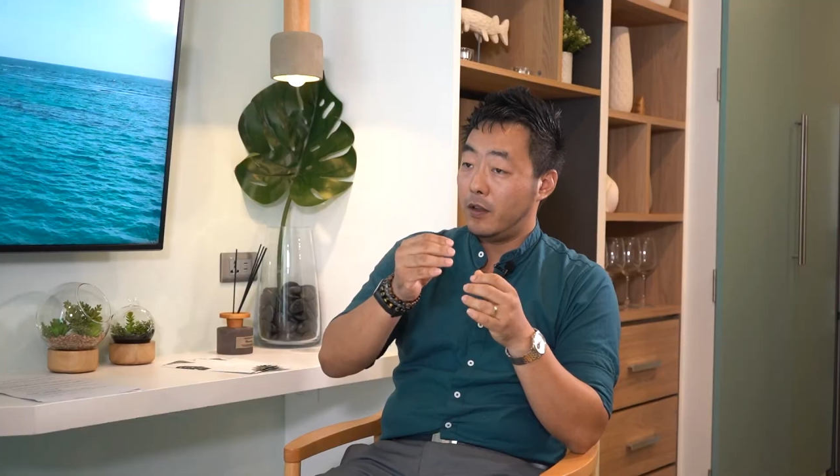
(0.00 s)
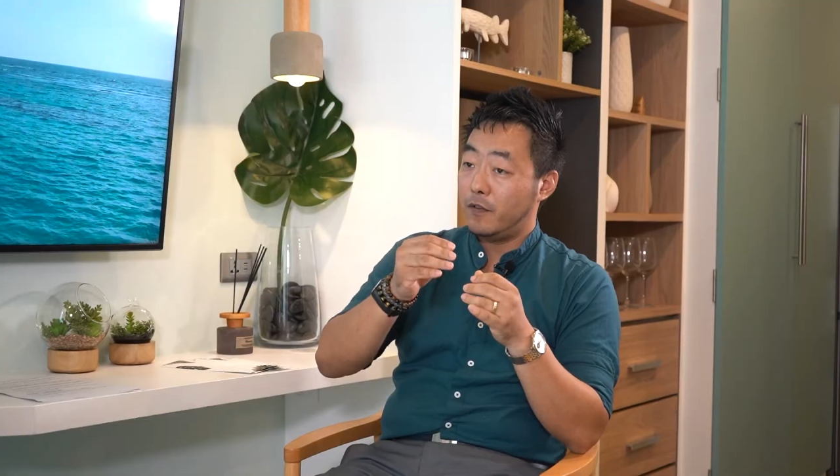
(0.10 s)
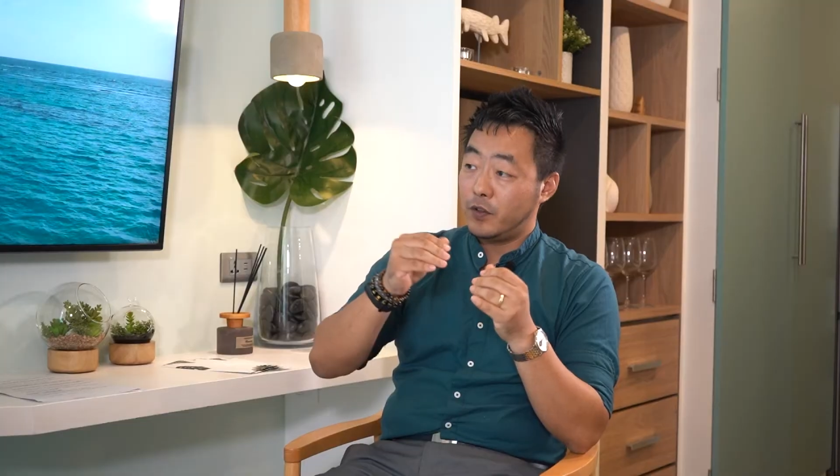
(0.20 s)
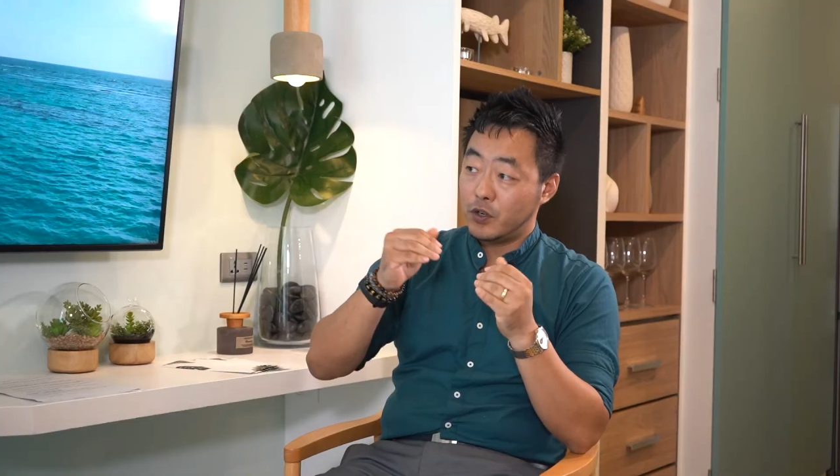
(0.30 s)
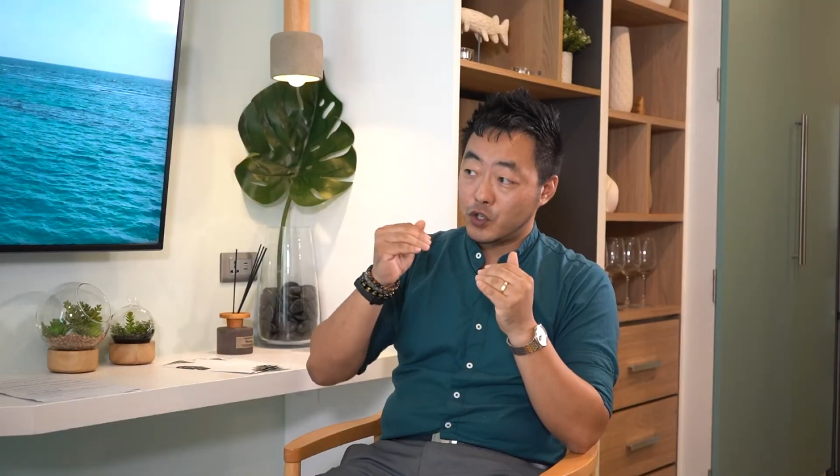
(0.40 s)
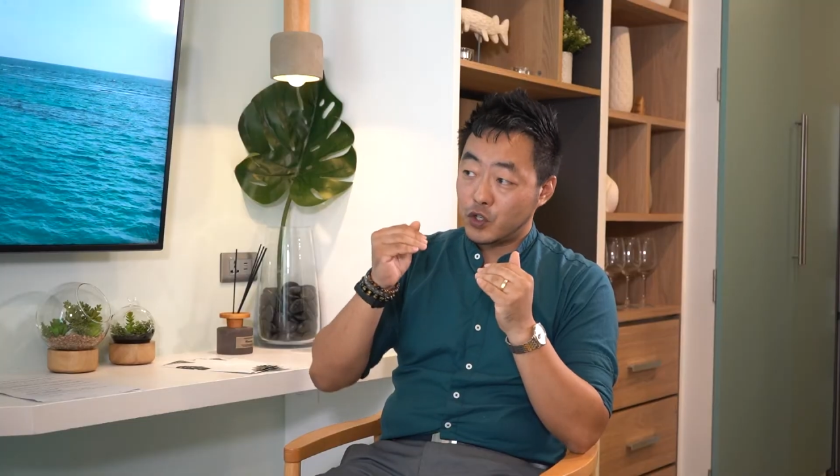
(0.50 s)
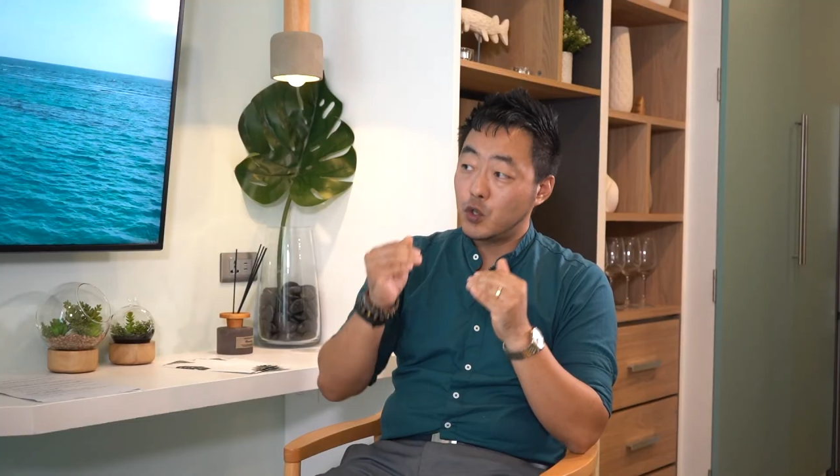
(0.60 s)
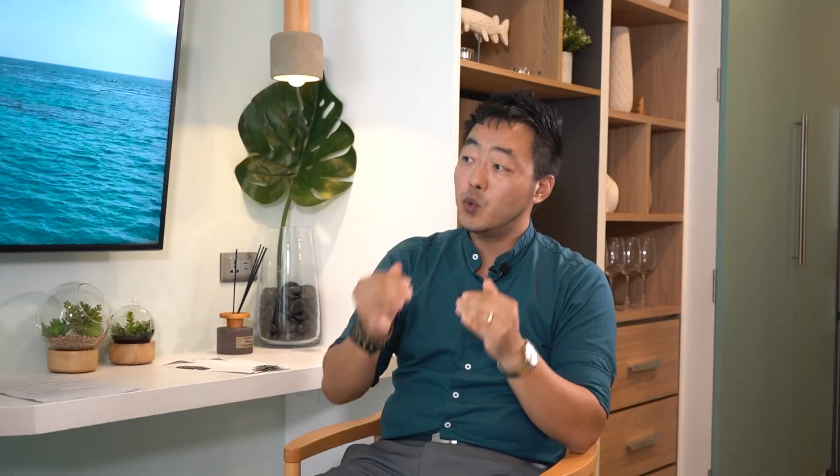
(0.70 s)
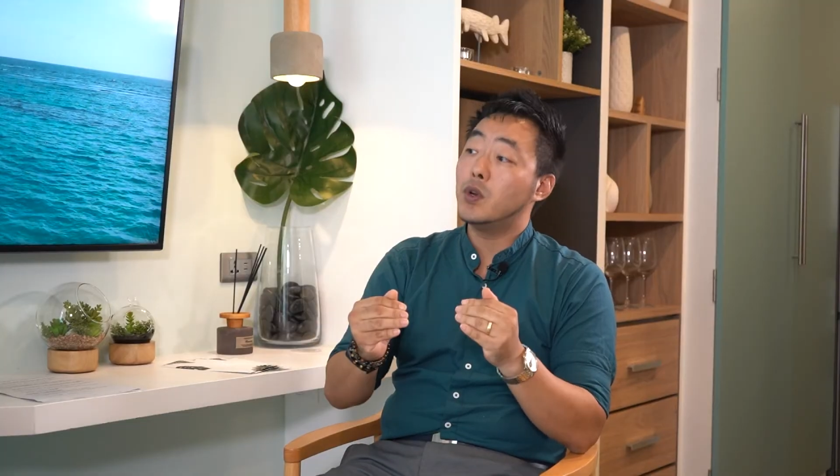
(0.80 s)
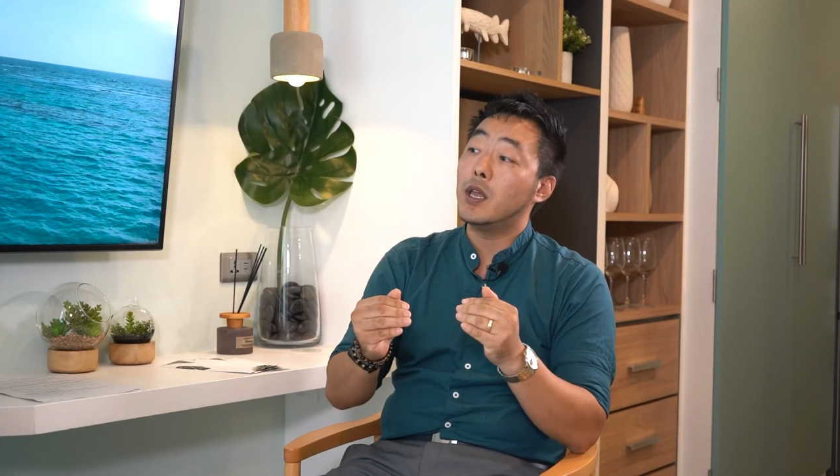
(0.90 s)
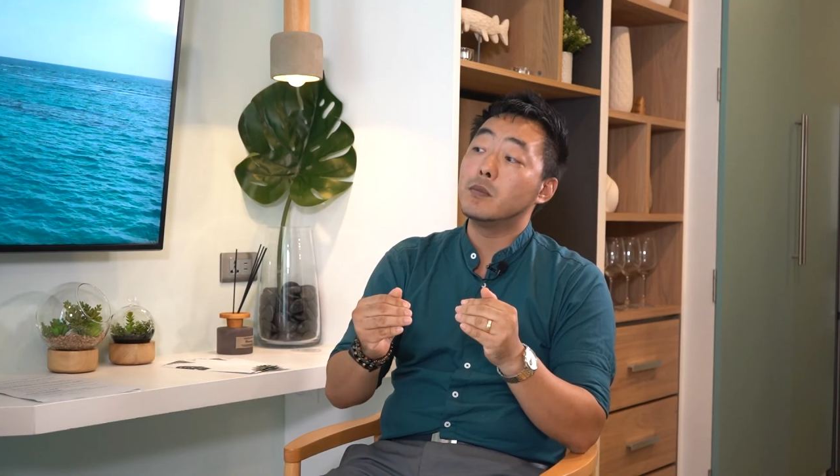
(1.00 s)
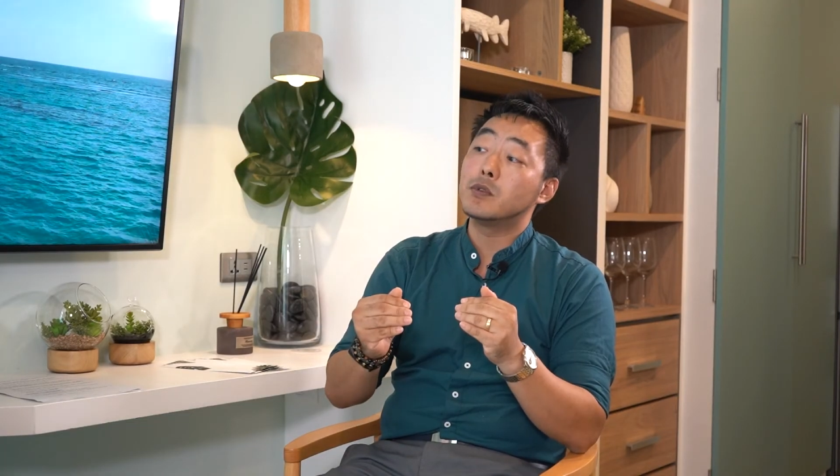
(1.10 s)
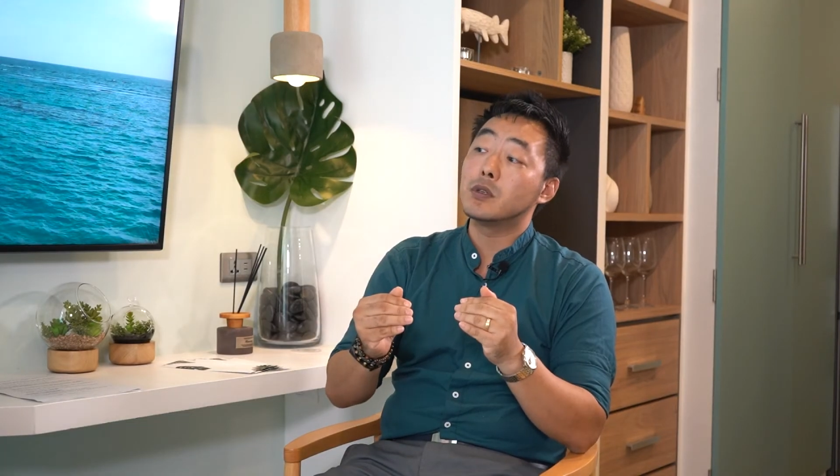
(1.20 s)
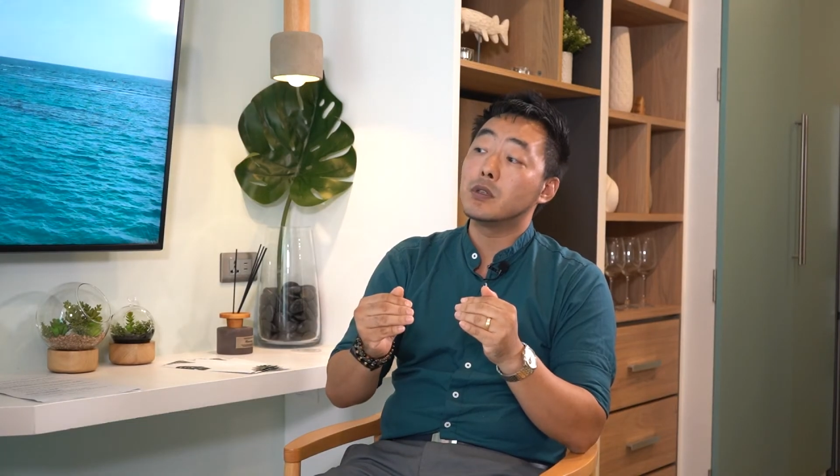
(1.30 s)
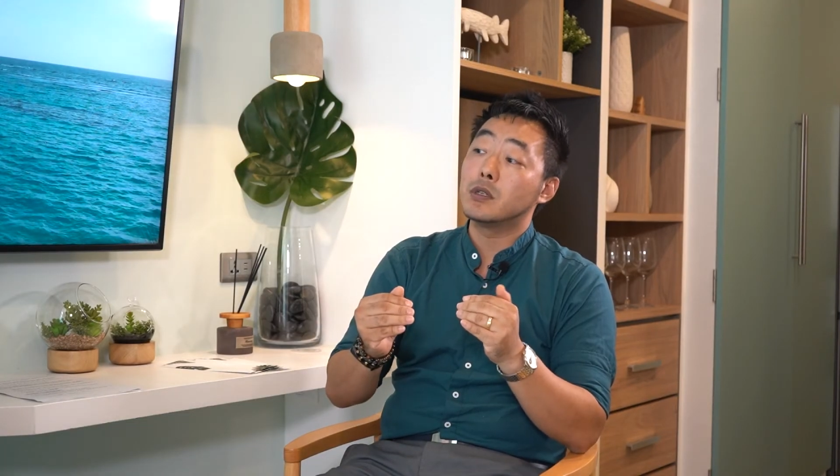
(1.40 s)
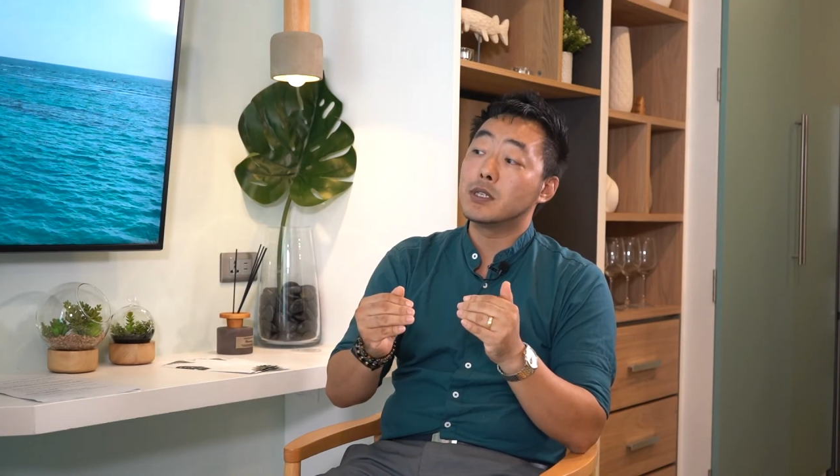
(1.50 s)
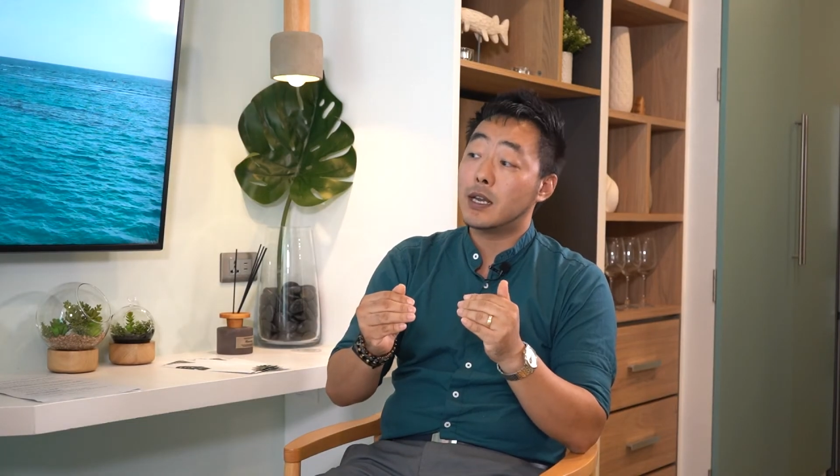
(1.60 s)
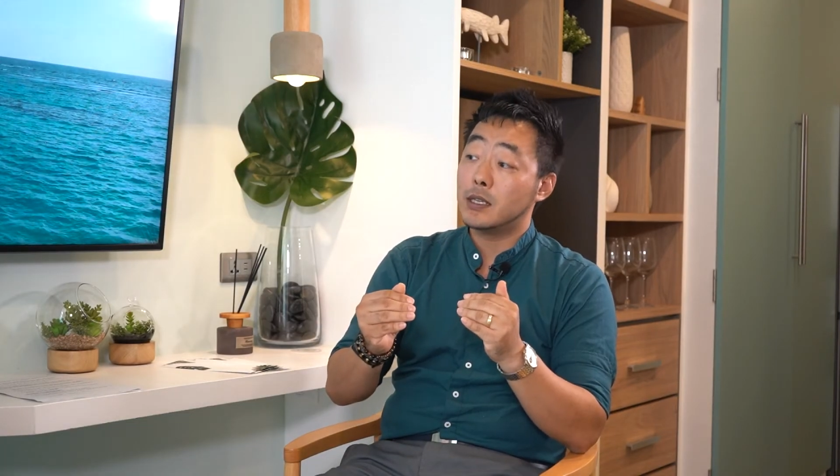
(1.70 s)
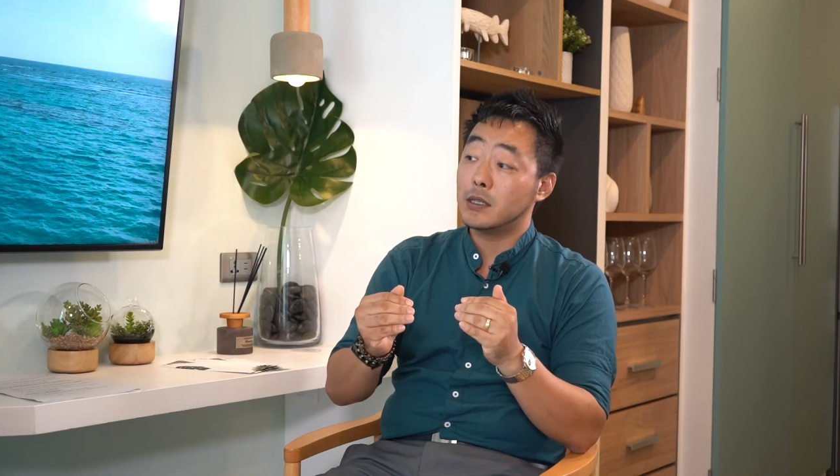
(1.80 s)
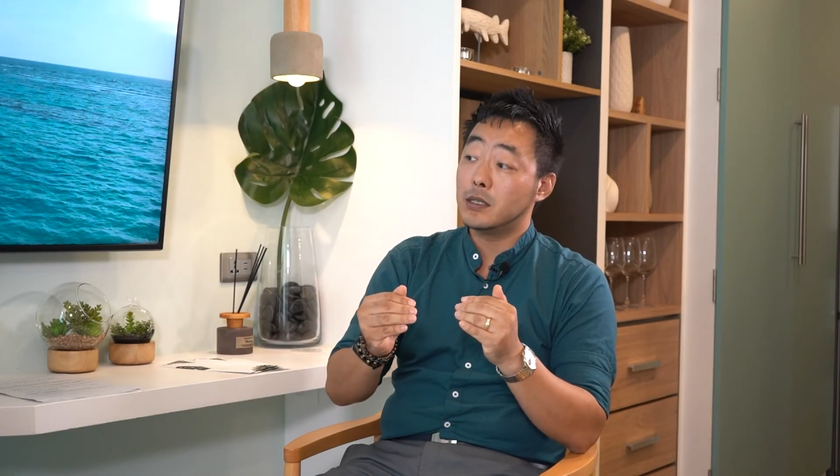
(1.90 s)
if there's two names on the
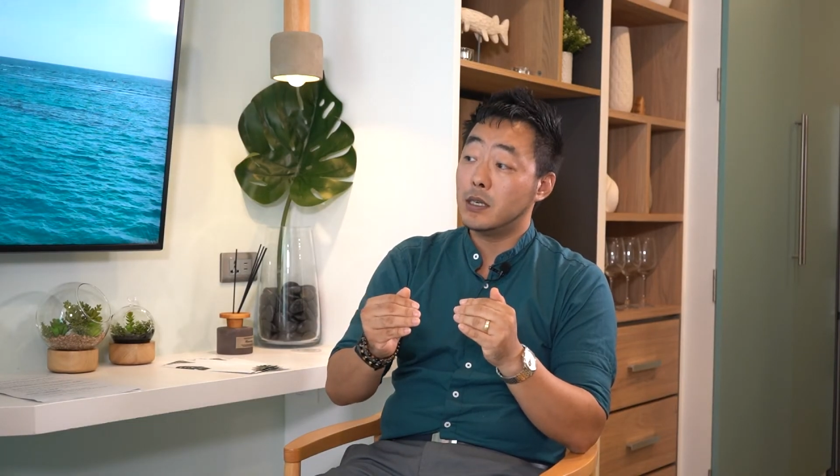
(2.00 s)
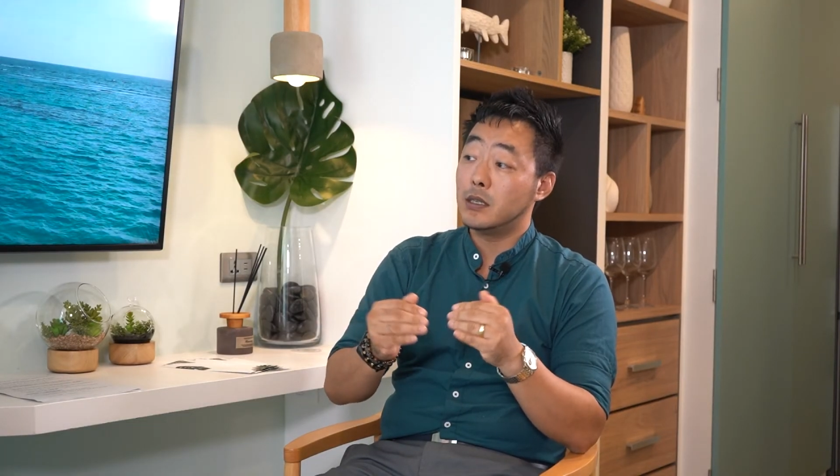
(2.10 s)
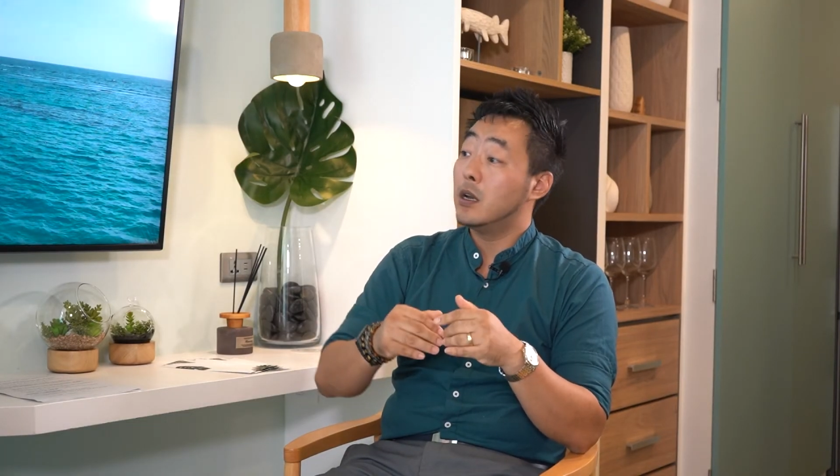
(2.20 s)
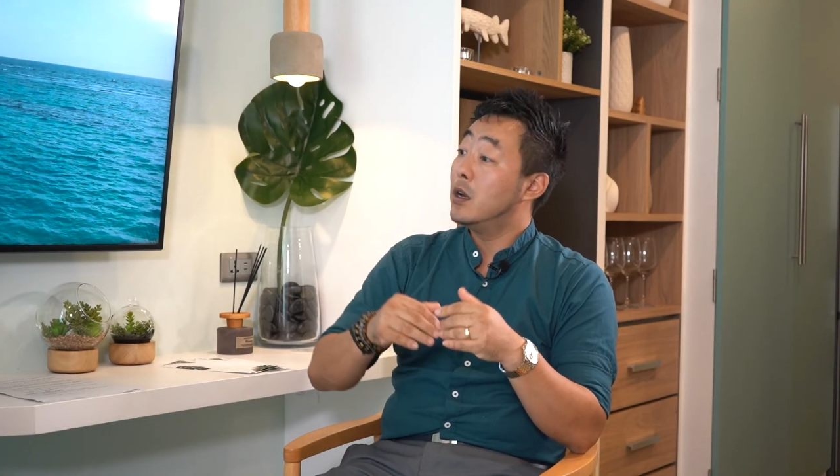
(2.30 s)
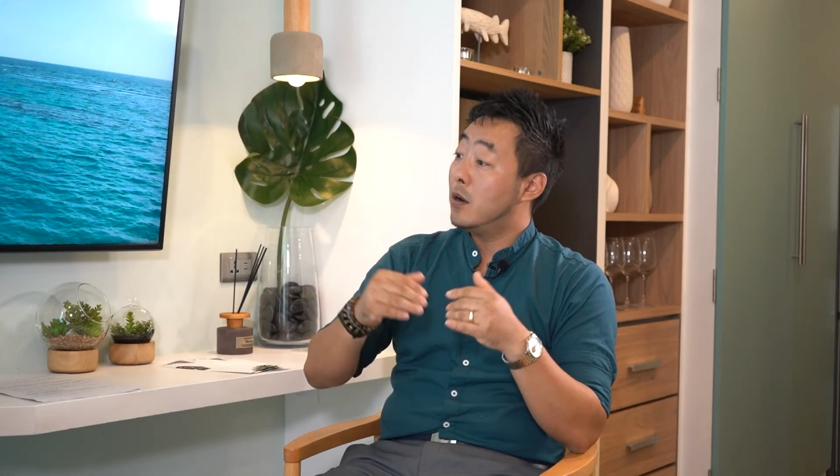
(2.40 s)
title deed,